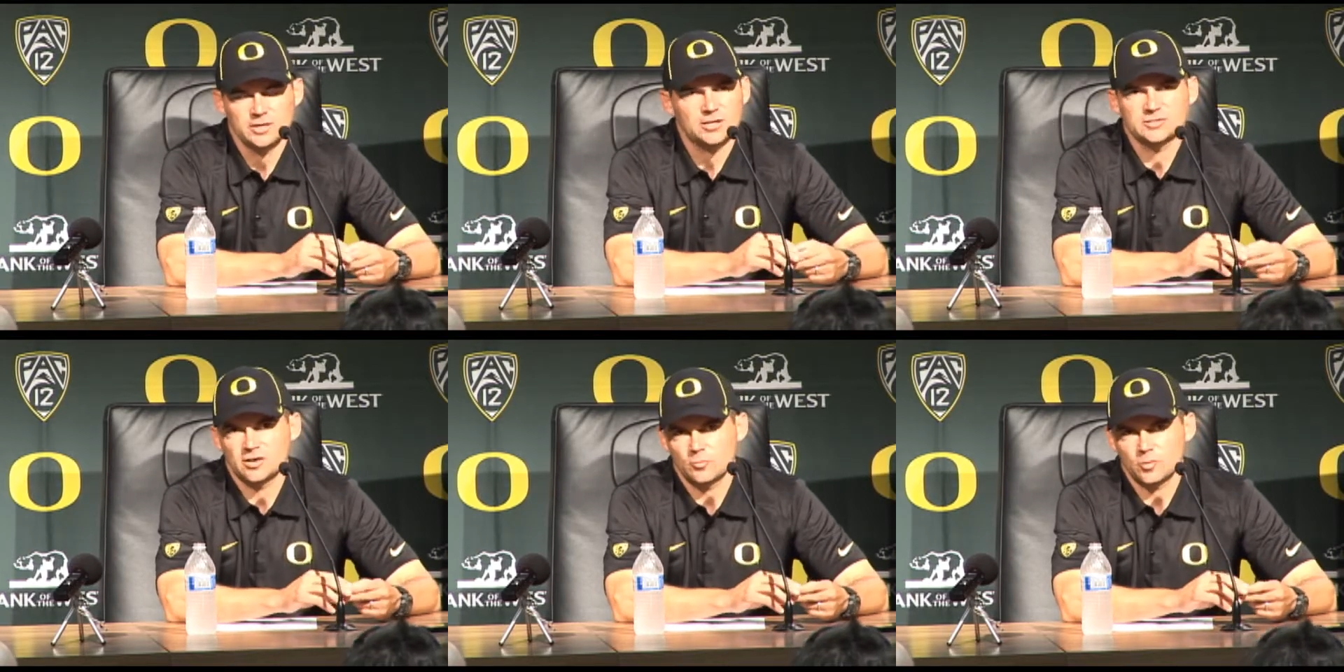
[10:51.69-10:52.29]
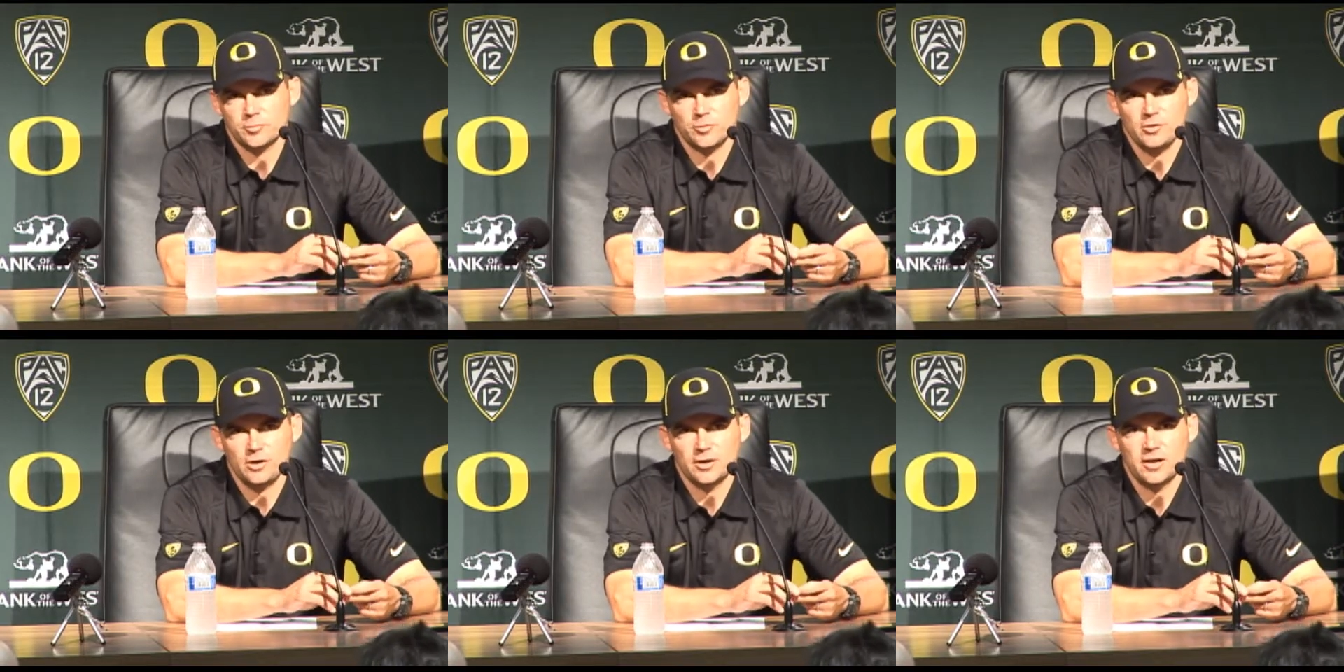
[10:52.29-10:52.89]
get a ton of work with
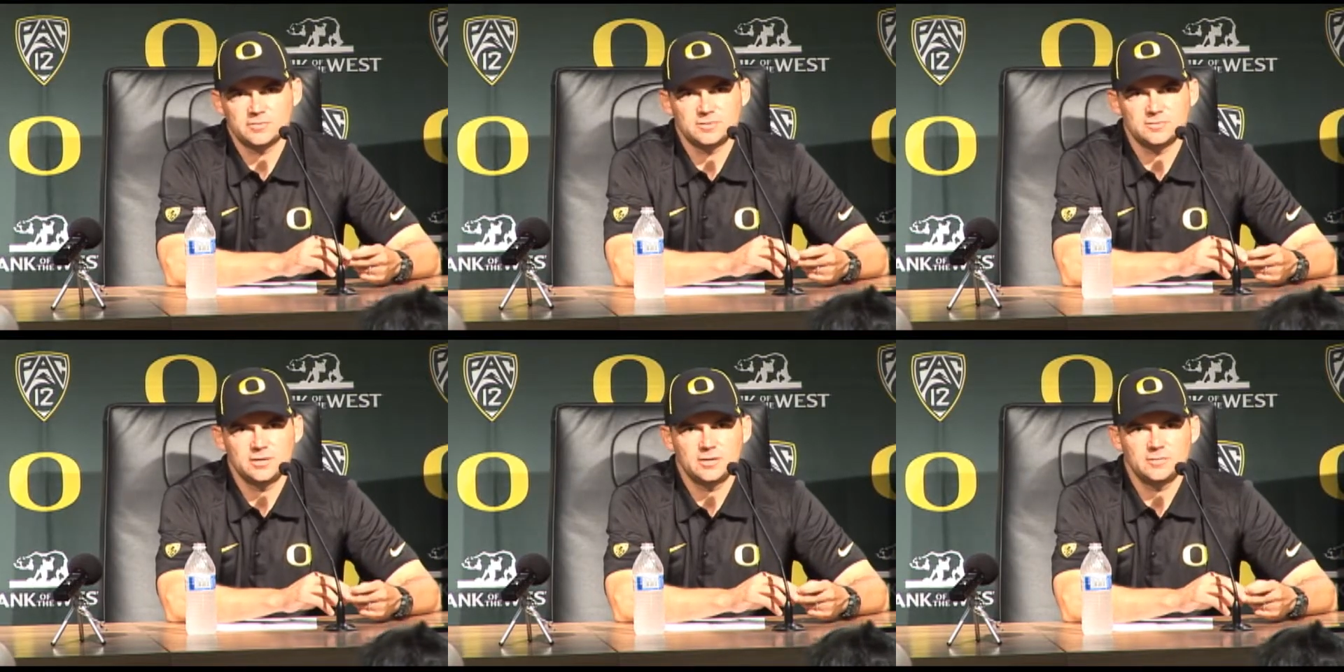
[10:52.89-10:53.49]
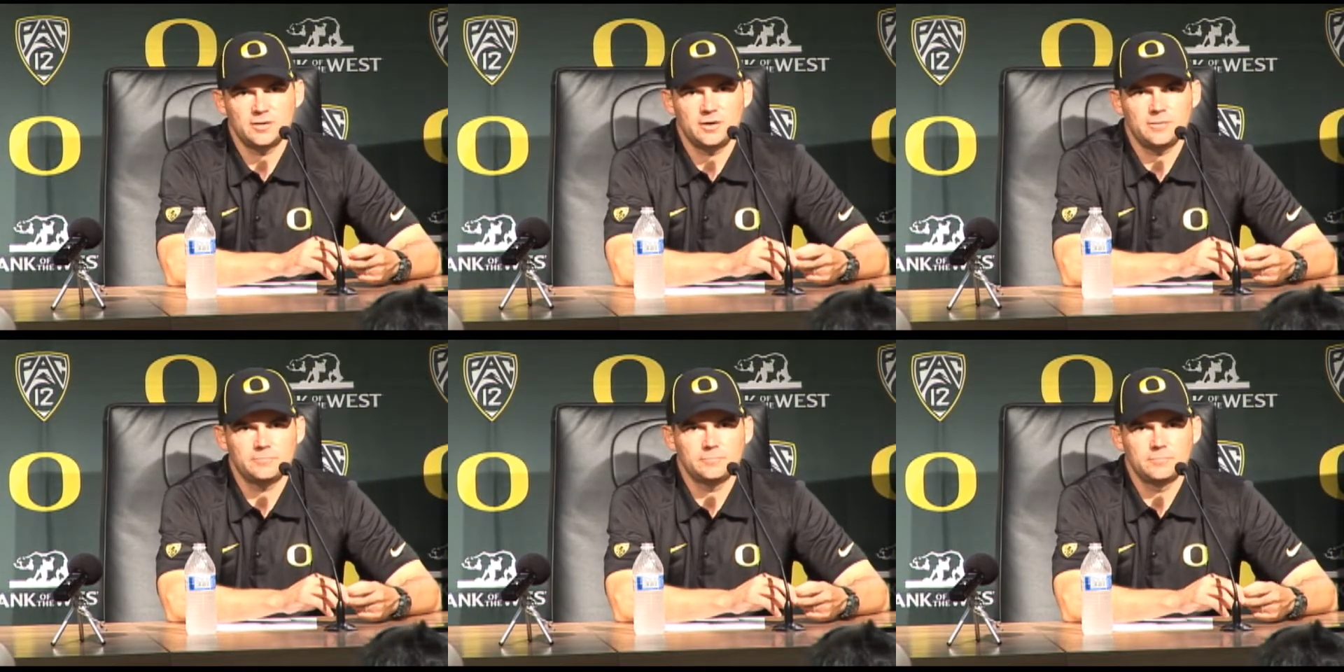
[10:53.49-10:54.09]
our young guys
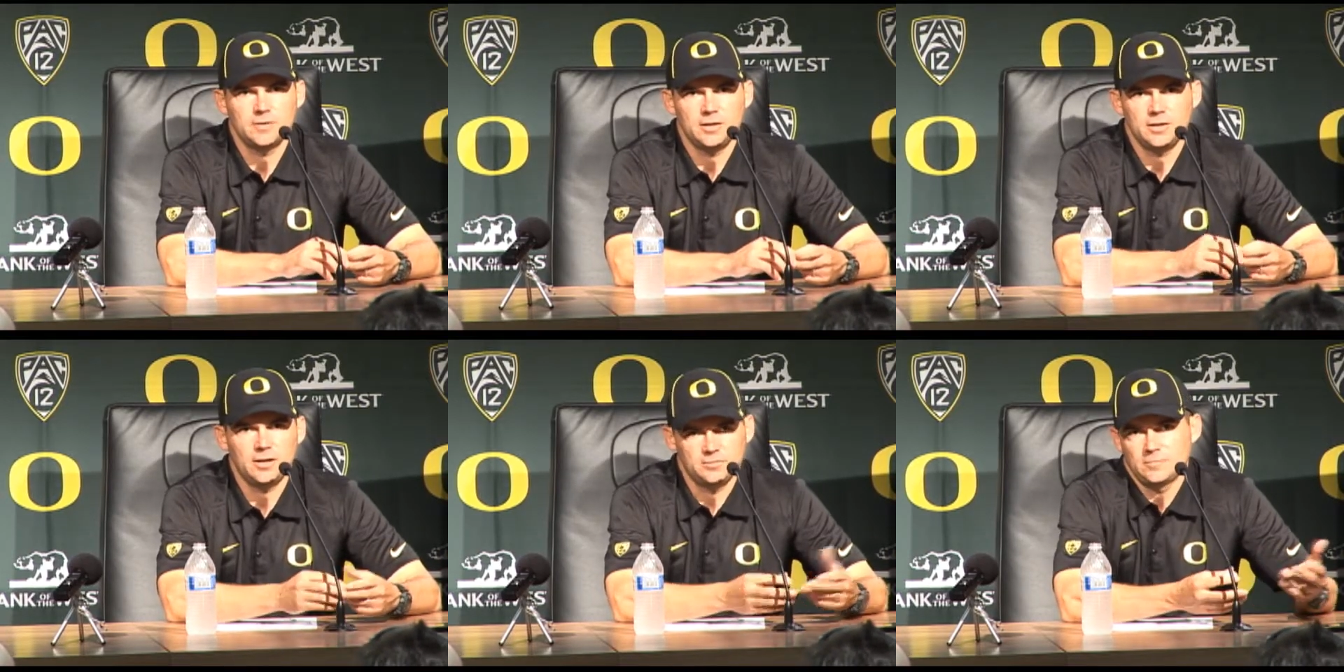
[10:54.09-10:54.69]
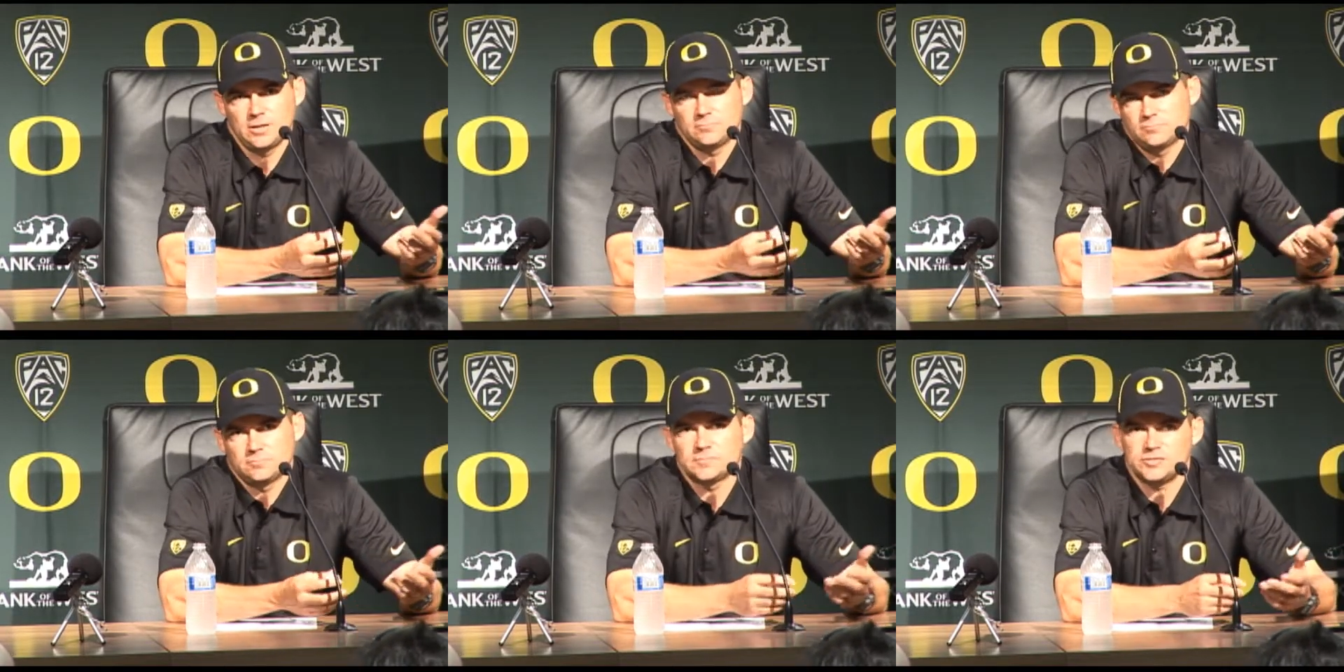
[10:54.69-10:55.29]
and
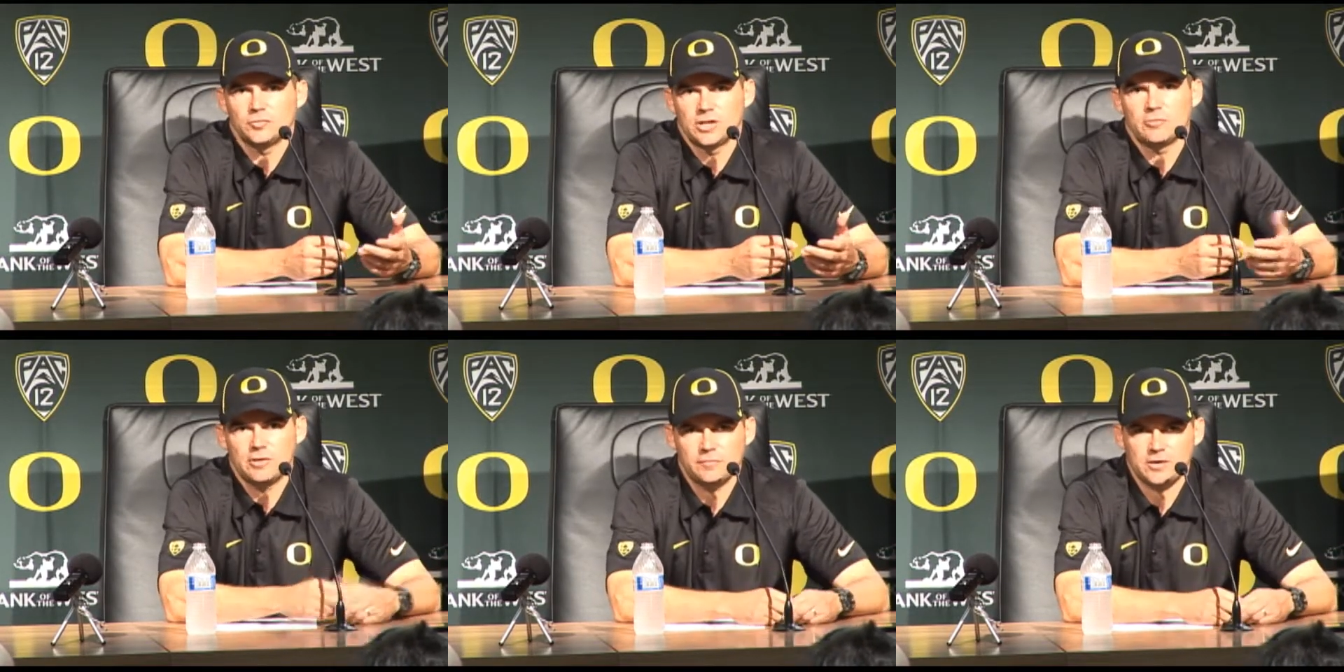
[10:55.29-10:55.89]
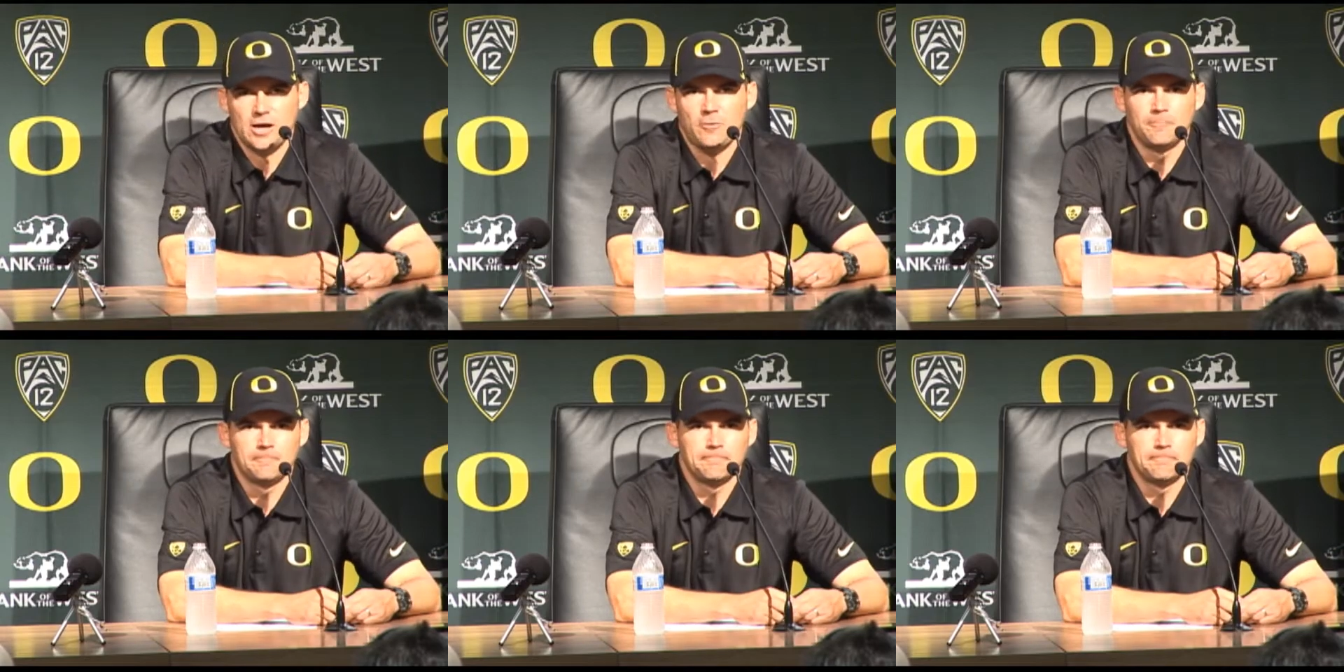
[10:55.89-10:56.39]
still getting ready for Cal.